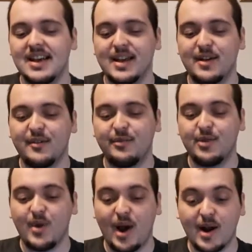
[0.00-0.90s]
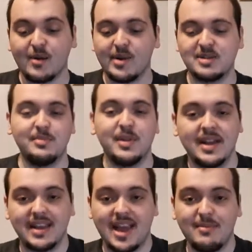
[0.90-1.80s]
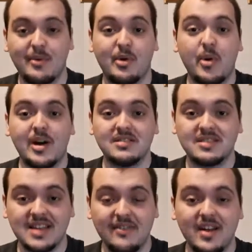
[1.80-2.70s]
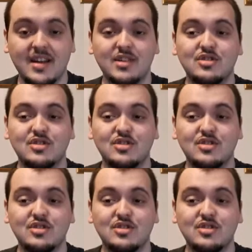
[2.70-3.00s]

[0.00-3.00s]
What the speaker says: if you are going to play a game that requires saving,